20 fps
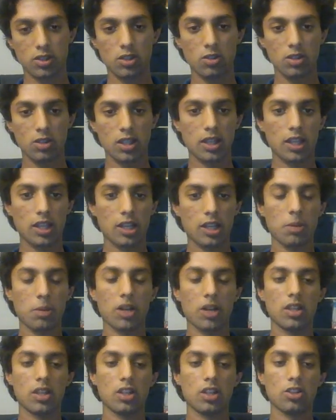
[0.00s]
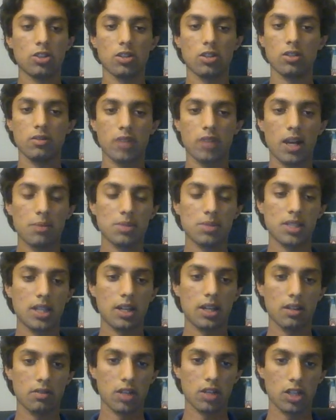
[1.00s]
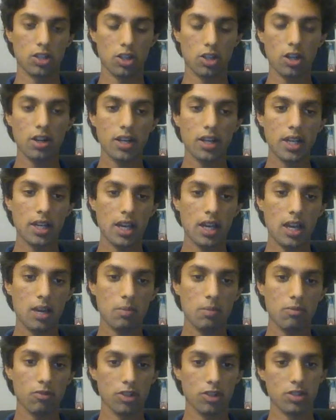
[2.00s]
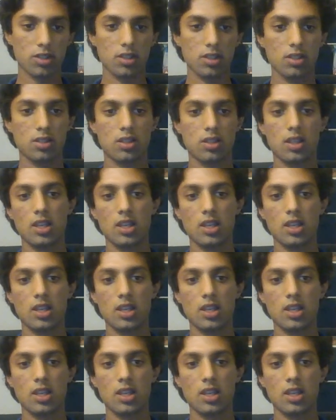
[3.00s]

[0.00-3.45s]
So you can think about the internal RAM state of an Atari game versus